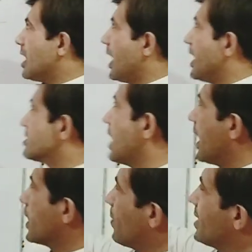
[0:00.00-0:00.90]
as
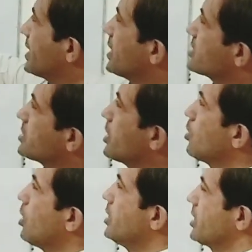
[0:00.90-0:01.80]
like political,
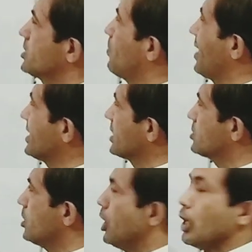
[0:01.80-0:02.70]
international
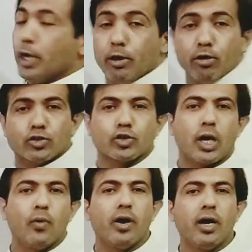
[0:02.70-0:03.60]
politics used to
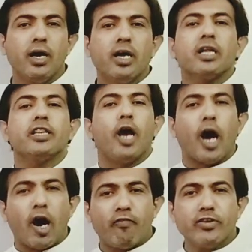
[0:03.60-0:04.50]
cover the
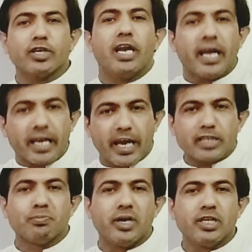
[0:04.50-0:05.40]
official
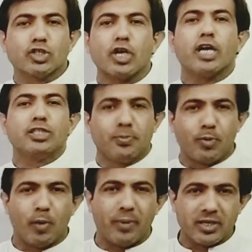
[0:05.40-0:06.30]
engagements or
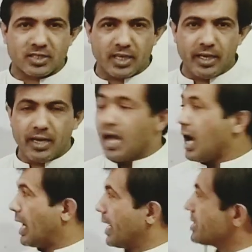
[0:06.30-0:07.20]
diplomacy,
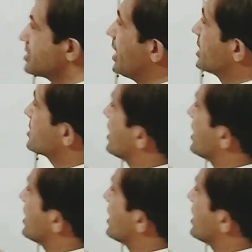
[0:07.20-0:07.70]
as its